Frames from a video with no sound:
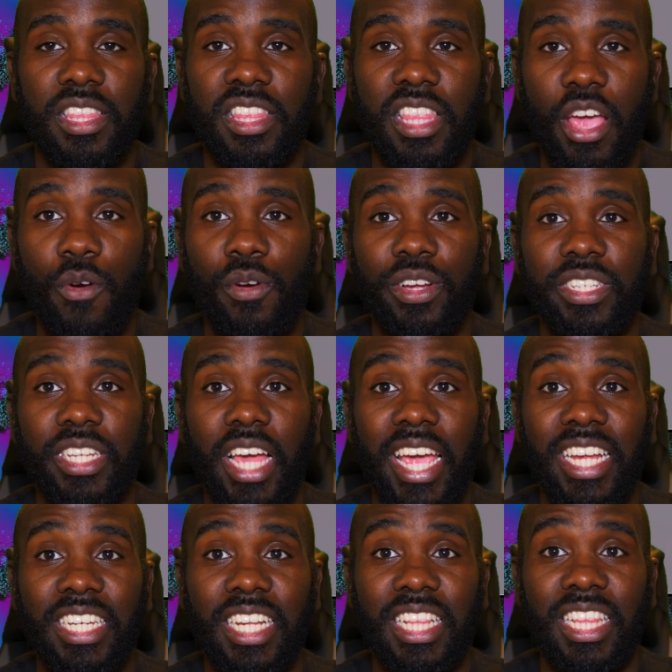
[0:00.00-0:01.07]
there was a
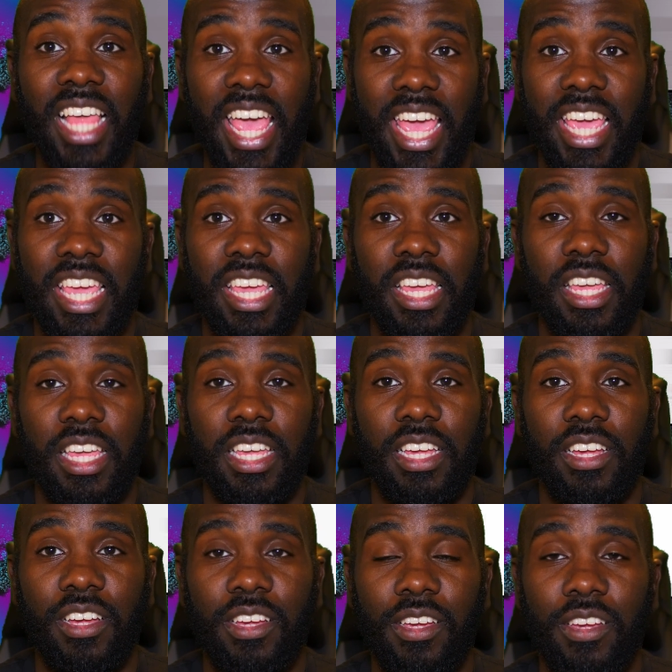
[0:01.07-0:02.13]
delay
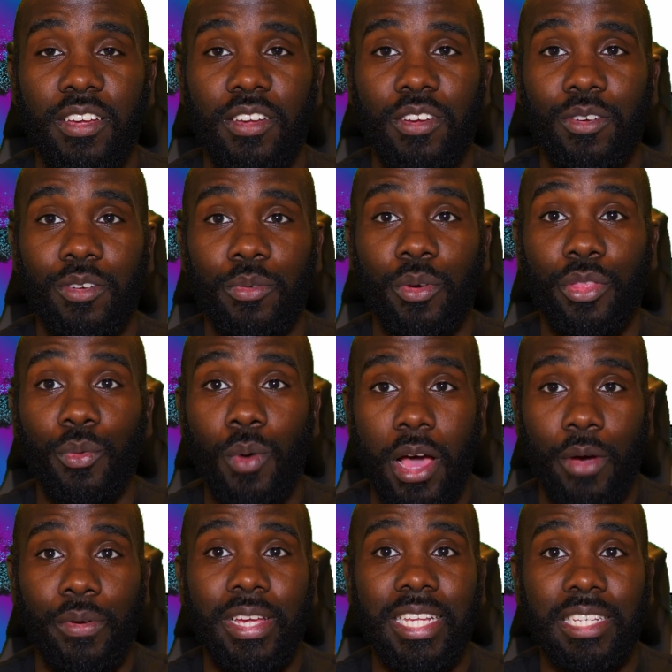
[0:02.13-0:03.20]
with
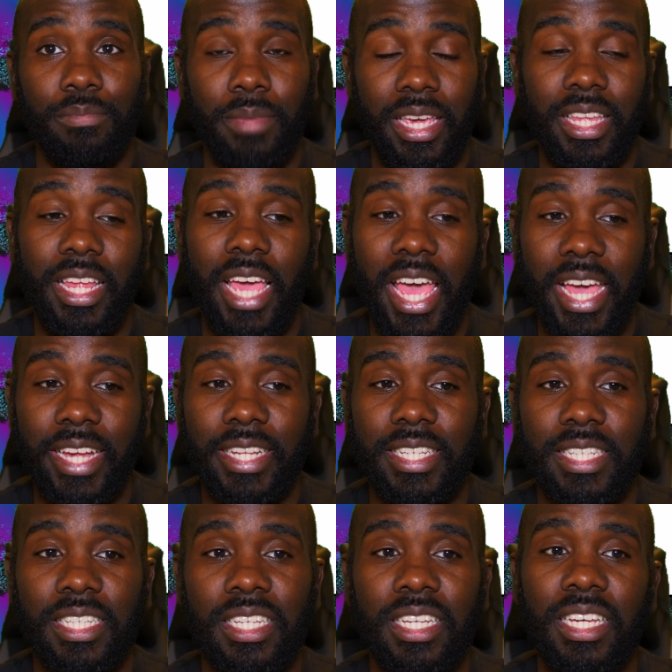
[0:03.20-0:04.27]
Huawei's Mate X.